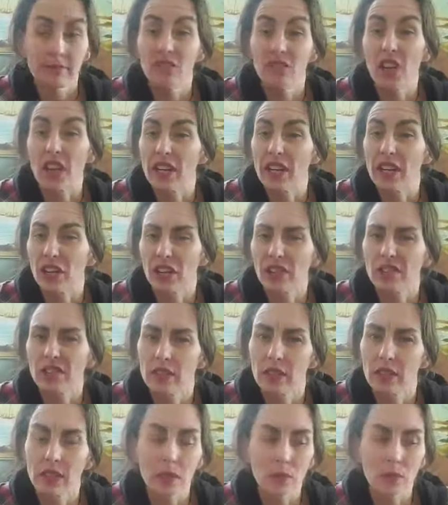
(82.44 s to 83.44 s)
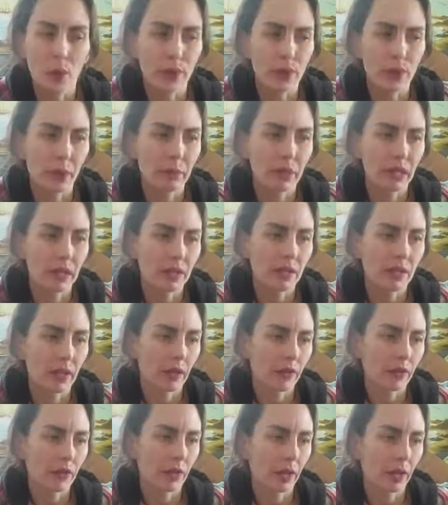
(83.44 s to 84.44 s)
lighter, and I think more at peace
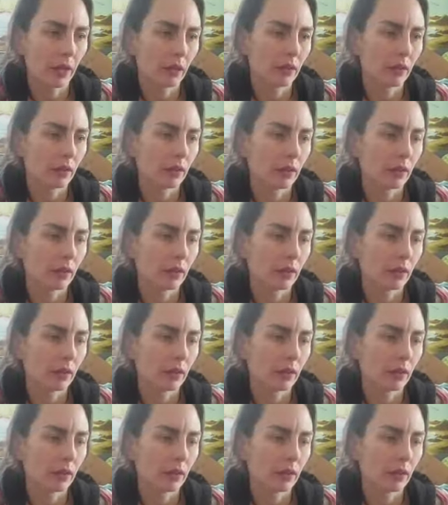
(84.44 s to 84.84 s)
after that.